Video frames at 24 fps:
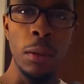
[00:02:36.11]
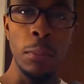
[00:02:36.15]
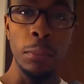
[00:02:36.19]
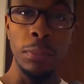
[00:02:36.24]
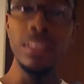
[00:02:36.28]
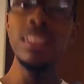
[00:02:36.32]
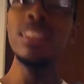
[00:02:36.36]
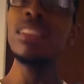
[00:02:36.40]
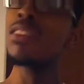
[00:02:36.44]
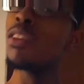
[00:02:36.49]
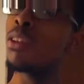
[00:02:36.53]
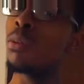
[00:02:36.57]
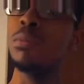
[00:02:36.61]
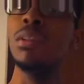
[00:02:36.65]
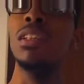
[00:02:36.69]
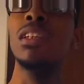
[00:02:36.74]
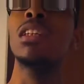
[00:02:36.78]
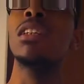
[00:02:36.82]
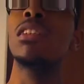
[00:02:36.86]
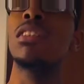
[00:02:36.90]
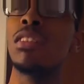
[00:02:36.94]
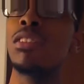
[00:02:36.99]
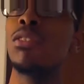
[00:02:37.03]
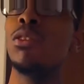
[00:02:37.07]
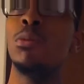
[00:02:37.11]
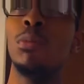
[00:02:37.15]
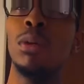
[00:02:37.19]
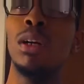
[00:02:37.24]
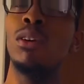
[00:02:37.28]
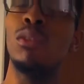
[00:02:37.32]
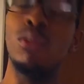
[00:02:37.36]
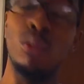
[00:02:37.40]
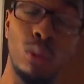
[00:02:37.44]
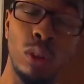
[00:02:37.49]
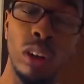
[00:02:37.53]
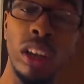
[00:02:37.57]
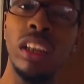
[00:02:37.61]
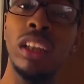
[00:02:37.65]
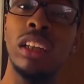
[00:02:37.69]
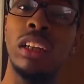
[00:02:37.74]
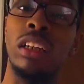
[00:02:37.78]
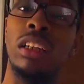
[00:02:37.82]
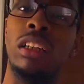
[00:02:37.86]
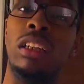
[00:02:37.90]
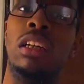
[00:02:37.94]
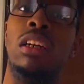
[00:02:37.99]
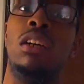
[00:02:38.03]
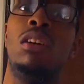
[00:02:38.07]
But this is gonna be a
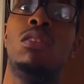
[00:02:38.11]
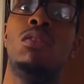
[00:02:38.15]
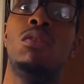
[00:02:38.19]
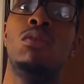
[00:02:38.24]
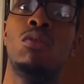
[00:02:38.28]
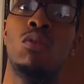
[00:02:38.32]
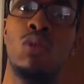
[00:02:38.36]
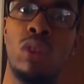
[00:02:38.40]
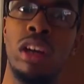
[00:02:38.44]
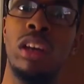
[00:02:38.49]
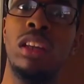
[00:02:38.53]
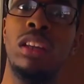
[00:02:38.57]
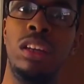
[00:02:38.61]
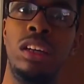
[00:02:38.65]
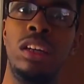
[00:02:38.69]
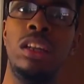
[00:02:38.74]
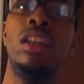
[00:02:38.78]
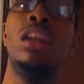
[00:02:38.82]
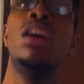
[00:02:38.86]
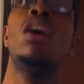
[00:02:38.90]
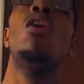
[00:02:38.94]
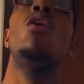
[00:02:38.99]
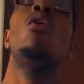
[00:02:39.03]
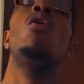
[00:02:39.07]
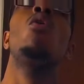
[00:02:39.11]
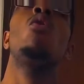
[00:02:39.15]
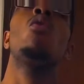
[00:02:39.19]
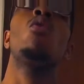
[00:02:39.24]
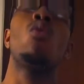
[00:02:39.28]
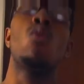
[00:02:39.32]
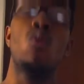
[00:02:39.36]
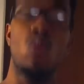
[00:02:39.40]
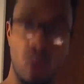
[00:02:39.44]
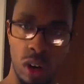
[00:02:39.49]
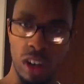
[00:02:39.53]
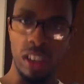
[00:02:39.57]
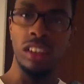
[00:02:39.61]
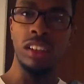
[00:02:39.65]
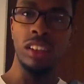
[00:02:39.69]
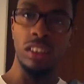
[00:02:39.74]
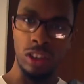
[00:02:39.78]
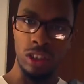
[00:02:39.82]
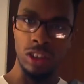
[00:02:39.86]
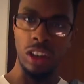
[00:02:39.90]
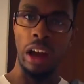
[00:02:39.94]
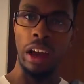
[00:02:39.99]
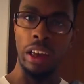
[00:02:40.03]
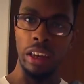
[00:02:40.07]
really, really, really
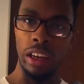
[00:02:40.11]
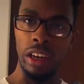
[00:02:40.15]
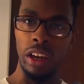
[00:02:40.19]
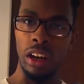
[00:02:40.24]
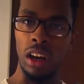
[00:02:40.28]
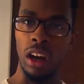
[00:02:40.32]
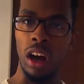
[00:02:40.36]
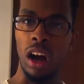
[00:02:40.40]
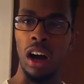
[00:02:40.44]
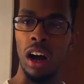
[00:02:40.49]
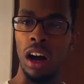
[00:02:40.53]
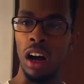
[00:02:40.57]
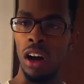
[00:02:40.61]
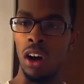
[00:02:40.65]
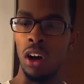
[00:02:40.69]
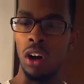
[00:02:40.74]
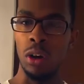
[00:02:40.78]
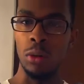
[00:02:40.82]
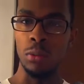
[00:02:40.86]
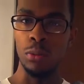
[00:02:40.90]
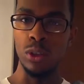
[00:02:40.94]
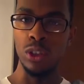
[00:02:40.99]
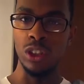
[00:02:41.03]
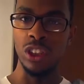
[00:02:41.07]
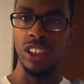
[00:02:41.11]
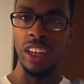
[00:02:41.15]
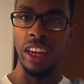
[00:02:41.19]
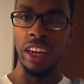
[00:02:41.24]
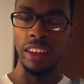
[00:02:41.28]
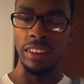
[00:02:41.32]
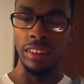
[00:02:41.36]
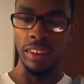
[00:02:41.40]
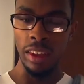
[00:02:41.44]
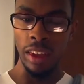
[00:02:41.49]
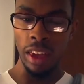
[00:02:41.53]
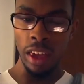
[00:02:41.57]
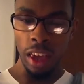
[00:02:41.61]
shiny armor set.